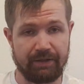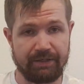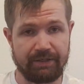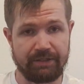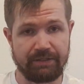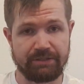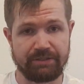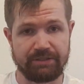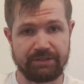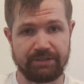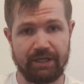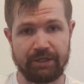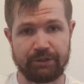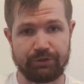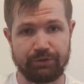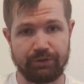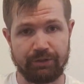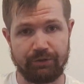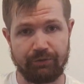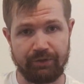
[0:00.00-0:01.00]
it's
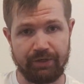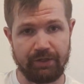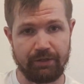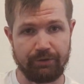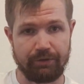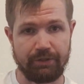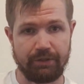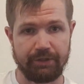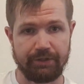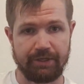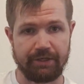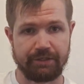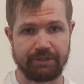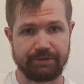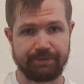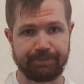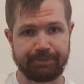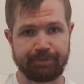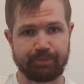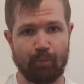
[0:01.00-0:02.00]
actually really, really
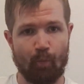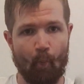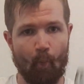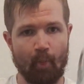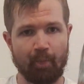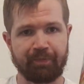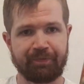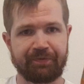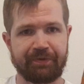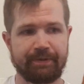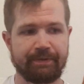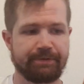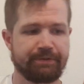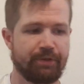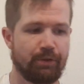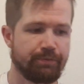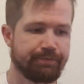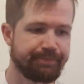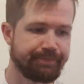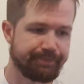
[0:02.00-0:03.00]
nice.
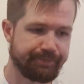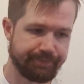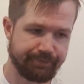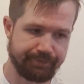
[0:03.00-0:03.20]
So,